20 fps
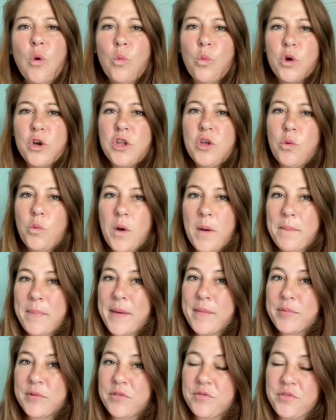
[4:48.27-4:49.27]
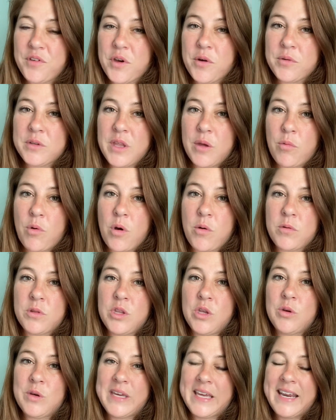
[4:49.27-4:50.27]
What do you want people to feel when they work
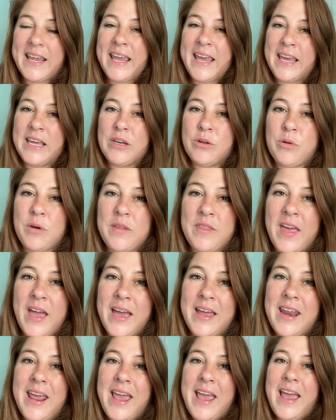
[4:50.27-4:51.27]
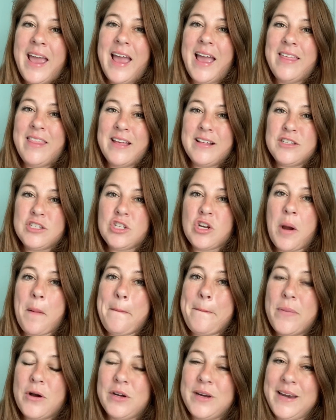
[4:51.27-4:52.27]
with you? Get a handle on that, and then
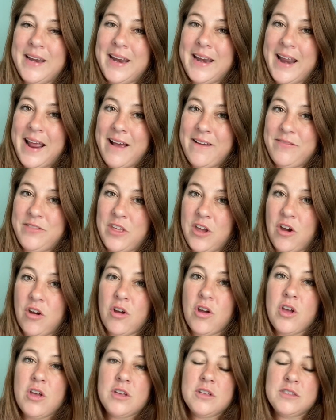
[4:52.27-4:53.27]
start putting it out there.